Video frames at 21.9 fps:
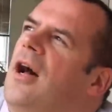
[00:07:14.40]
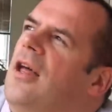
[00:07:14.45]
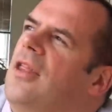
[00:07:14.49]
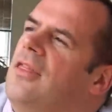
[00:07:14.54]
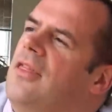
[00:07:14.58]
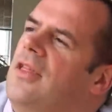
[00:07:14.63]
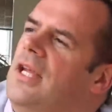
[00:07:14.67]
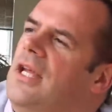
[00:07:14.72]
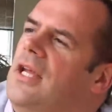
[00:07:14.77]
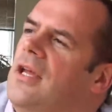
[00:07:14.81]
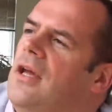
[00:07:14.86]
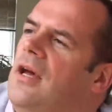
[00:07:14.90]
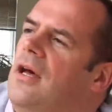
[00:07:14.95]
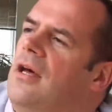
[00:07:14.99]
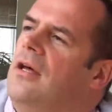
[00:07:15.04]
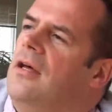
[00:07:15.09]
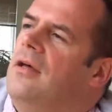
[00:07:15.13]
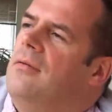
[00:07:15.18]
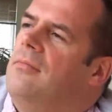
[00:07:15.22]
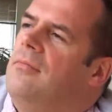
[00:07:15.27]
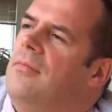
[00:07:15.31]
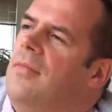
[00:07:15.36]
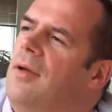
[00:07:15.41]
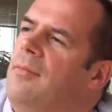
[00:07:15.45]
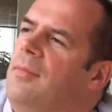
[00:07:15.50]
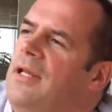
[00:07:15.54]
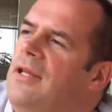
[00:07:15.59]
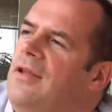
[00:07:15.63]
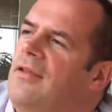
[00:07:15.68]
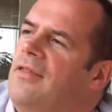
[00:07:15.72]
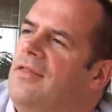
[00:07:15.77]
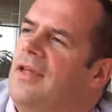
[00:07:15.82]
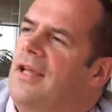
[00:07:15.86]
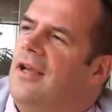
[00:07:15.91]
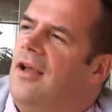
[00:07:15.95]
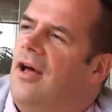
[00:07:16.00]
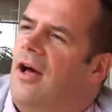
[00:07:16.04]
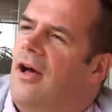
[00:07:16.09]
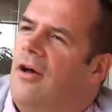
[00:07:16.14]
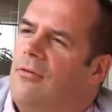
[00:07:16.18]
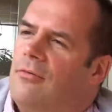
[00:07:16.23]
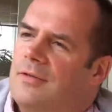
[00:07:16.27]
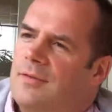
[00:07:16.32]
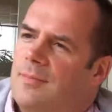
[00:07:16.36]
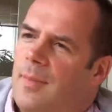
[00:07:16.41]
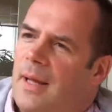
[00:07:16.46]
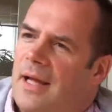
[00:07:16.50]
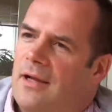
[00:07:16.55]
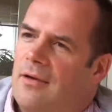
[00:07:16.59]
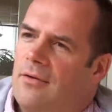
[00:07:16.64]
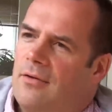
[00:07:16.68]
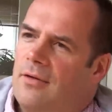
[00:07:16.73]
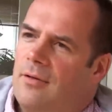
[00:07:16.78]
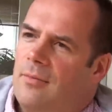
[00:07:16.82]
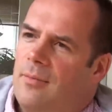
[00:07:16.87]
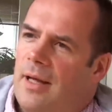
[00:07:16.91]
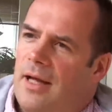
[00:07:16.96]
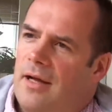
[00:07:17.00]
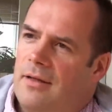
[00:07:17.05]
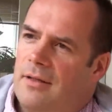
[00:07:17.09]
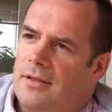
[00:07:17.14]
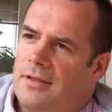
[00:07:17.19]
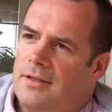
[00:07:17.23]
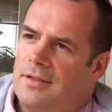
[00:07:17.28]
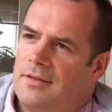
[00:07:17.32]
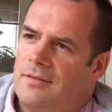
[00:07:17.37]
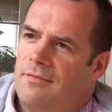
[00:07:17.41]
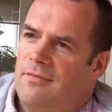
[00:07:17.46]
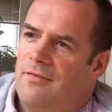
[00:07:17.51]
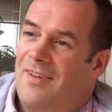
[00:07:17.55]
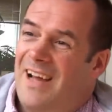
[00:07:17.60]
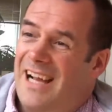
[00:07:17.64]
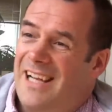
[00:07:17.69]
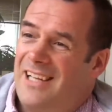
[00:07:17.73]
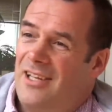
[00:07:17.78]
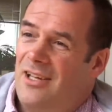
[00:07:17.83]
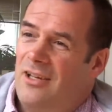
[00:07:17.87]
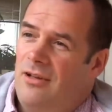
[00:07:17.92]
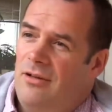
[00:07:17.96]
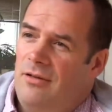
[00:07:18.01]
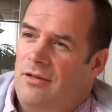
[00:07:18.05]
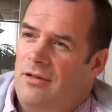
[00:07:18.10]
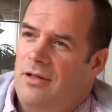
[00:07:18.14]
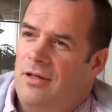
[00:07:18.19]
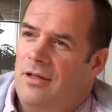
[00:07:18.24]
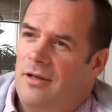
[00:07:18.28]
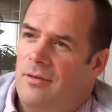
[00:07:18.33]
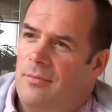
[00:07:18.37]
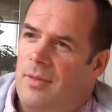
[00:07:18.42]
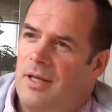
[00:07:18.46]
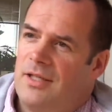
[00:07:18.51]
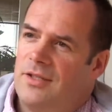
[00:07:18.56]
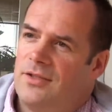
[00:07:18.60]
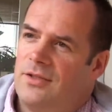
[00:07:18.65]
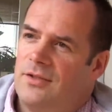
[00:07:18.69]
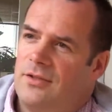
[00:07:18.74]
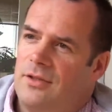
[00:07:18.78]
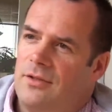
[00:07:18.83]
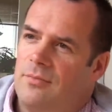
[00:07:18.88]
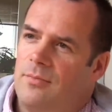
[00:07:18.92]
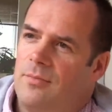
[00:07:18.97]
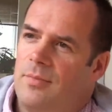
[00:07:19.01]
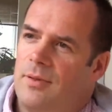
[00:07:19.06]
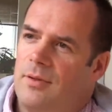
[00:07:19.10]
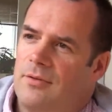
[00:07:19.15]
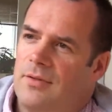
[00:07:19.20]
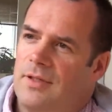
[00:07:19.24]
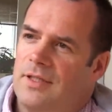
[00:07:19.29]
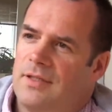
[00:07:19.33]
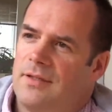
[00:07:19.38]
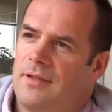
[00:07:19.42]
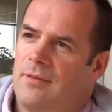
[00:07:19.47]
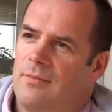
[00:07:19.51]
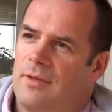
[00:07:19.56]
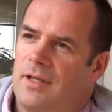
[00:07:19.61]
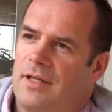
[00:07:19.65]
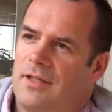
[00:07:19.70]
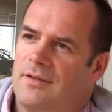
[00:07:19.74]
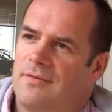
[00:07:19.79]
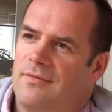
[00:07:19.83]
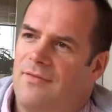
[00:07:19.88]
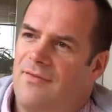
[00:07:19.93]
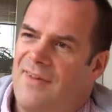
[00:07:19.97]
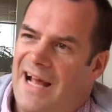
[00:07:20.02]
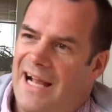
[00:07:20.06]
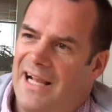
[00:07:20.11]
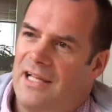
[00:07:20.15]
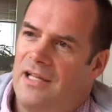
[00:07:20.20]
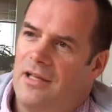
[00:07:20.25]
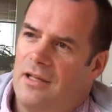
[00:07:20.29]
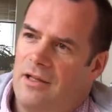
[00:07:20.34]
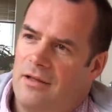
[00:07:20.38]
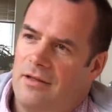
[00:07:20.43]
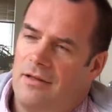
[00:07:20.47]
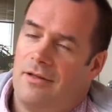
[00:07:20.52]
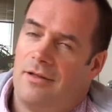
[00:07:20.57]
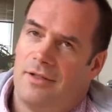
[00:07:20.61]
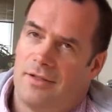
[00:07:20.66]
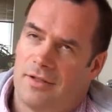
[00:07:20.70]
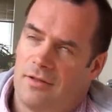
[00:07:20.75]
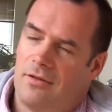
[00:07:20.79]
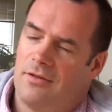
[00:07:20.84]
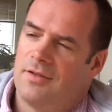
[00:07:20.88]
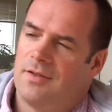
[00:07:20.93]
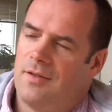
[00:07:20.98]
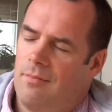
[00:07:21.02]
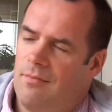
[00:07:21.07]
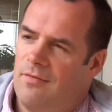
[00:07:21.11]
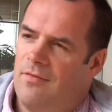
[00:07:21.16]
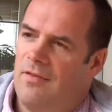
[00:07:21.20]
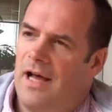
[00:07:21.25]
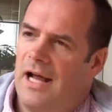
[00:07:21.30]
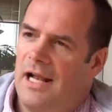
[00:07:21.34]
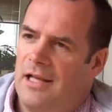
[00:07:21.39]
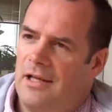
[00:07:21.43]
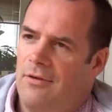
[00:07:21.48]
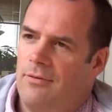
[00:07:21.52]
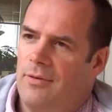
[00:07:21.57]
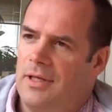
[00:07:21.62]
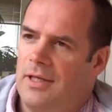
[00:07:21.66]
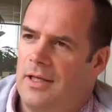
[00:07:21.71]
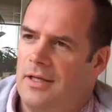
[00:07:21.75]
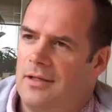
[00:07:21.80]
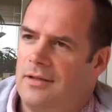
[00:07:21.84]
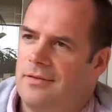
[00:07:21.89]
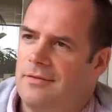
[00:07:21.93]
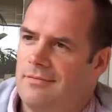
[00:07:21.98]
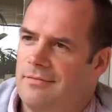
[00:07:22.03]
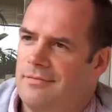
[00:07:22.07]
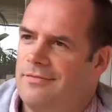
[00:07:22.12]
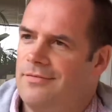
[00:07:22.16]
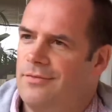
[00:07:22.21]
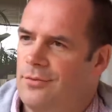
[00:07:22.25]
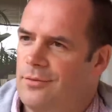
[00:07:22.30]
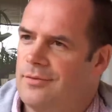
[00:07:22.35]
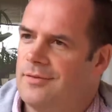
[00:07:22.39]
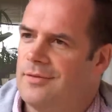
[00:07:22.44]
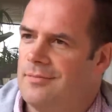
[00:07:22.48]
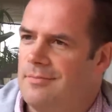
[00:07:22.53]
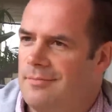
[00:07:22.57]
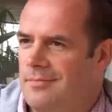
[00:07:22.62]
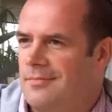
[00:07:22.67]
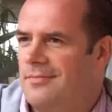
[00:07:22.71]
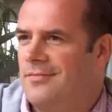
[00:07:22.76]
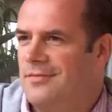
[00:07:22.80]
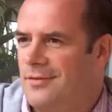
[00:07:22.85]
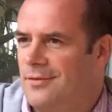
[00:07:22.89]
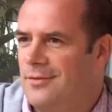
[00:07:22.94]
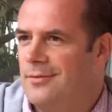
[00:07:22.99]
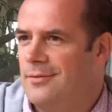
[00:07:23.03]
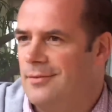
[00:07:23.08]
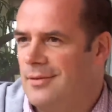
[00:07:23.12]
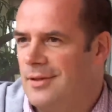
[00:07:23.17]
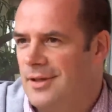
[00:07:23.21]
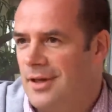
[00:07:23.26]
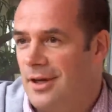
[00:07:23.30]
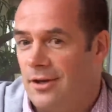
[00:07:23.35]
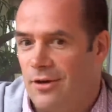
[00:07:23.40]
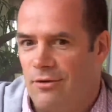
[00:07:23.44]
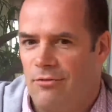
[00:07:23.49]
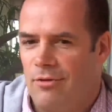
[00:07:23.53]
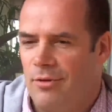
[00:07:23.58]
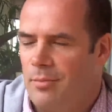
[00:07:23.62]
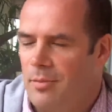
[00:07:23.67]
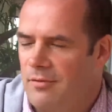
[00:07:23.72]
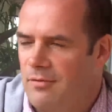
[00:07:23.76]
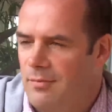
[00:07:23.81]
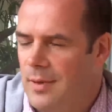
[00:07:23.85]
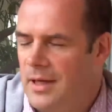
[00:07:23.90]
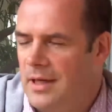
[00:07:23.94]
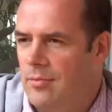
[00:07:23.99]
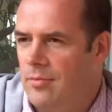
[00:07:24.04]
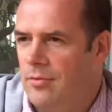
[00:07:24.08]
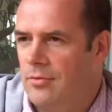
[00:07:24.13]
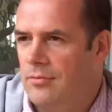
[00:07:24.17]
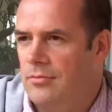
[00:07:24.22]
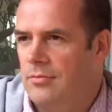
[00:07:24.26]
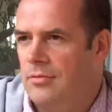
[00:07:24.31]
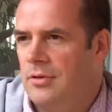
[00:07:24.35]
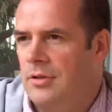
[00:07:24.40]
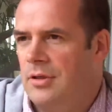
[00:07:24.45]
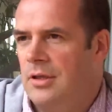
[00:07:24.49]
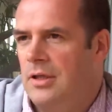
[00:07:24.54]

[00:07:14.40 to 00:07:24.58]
I think, the thing that I always bang on about is value. Make sure you're building something that's got some value in it for a group of people.